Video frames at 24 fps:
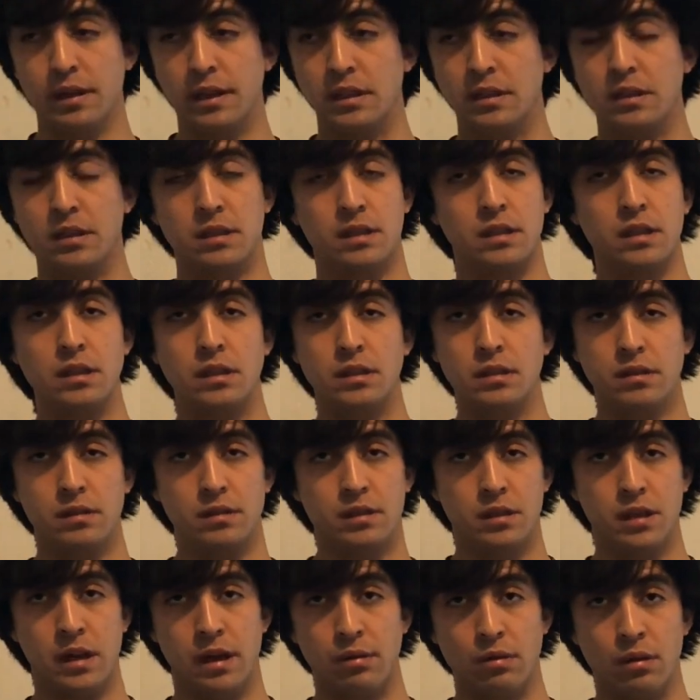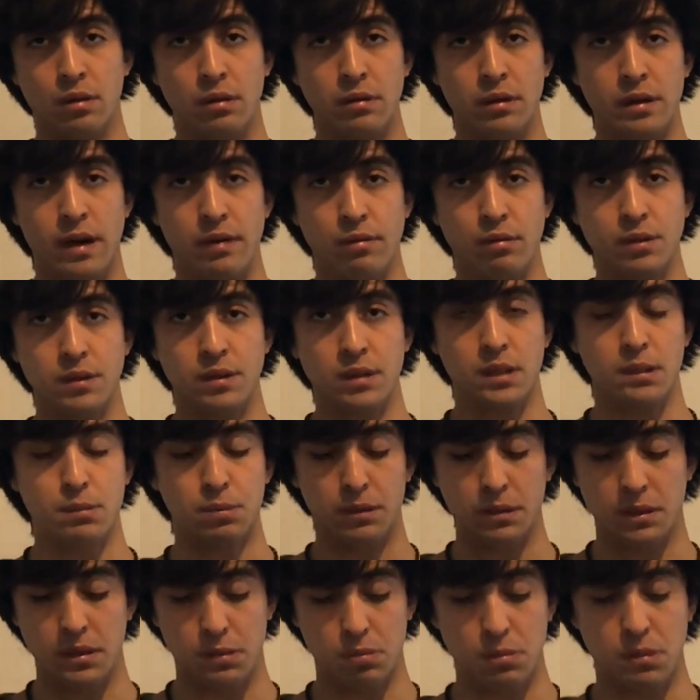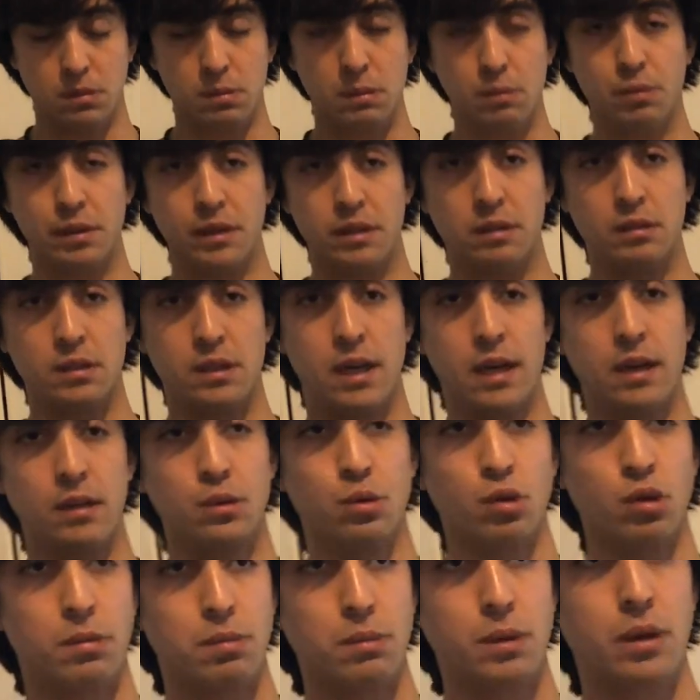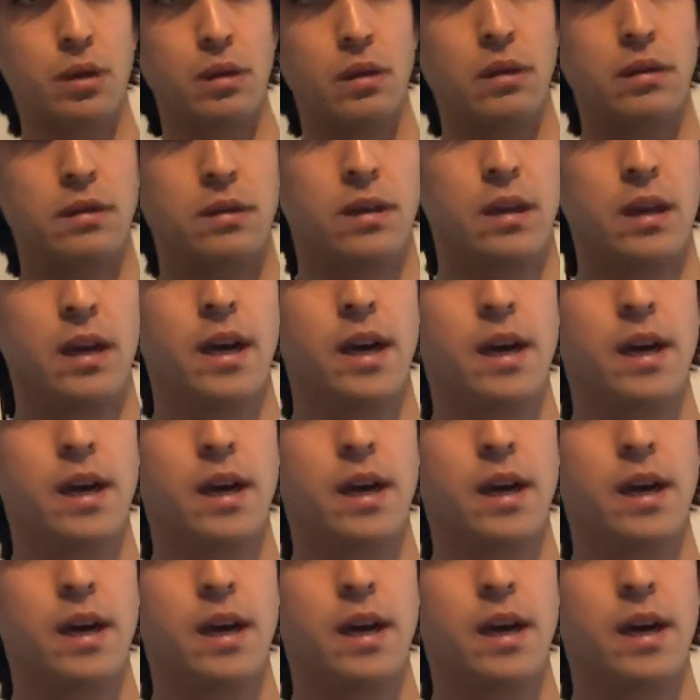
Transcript: and just in general, in everyone's experience, most people that use higher torque motors